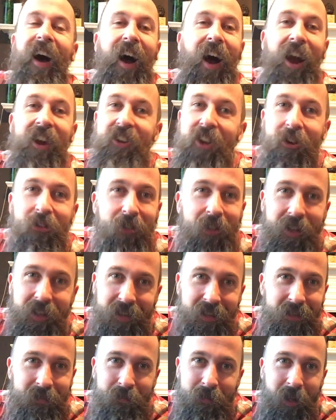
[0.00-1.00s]
I don't
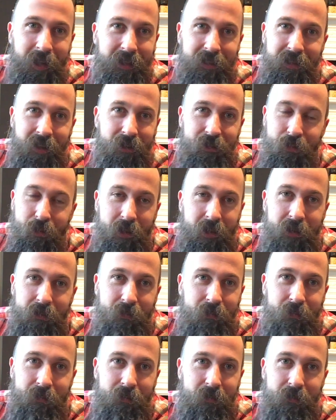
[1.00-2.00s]
think this place knows what
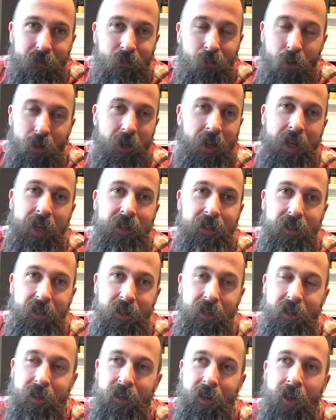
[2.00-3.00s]
hit
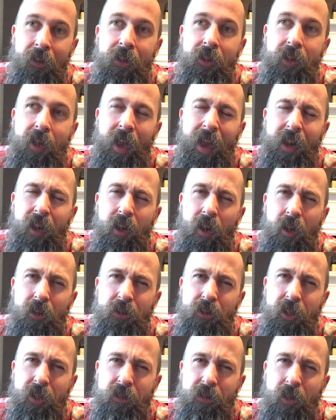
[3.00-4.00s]
it. I think they had it
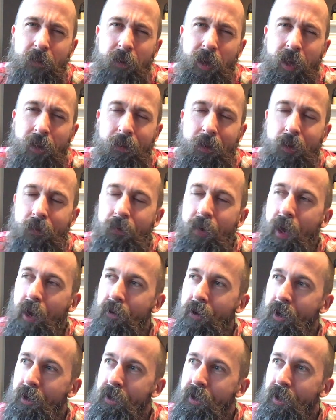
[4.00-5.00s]
last year, so they may have had a
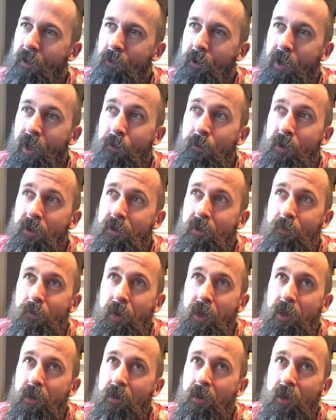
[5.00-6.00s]
fair idea, but there must have
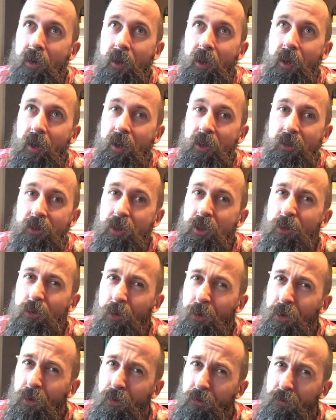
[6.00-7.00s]
been
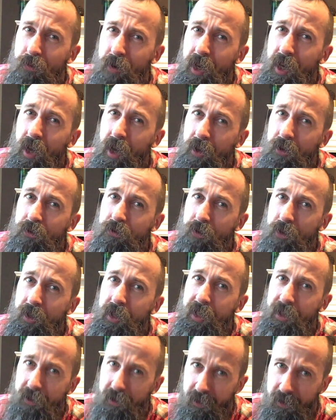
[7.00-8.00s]
200 or 300
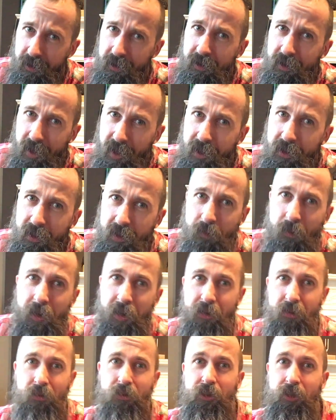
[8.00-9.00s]
knitters in this
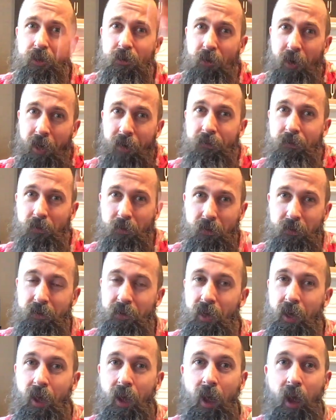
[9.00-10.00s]
place on 2
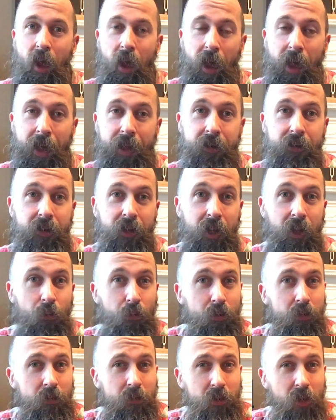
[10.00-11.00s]
levels, and it
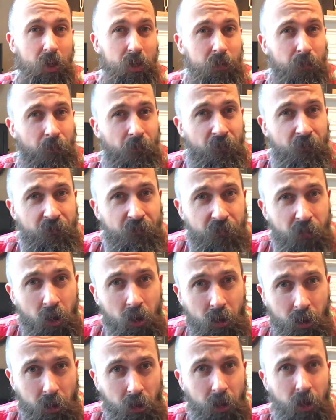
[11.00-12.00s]
was just
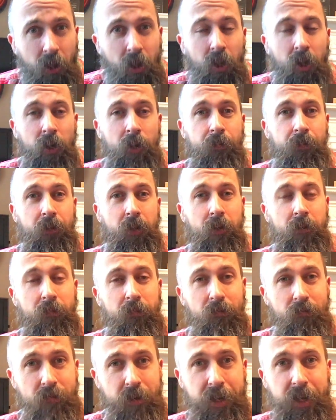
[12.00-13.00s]
full of
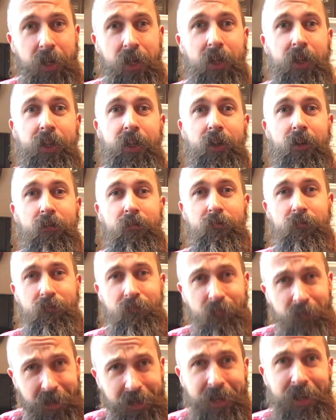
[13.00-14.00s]
really,
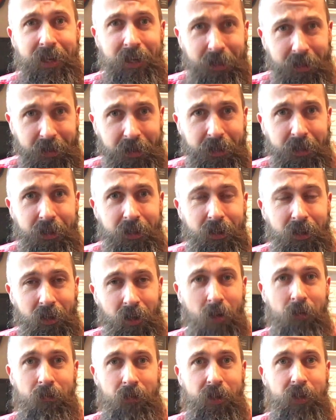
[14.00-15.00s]
really
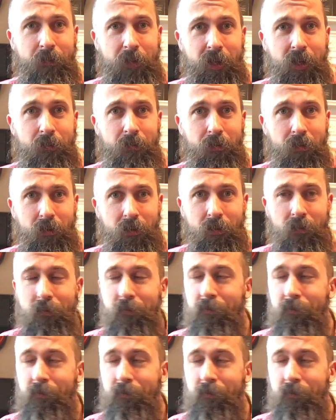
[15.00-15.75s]
lovely people.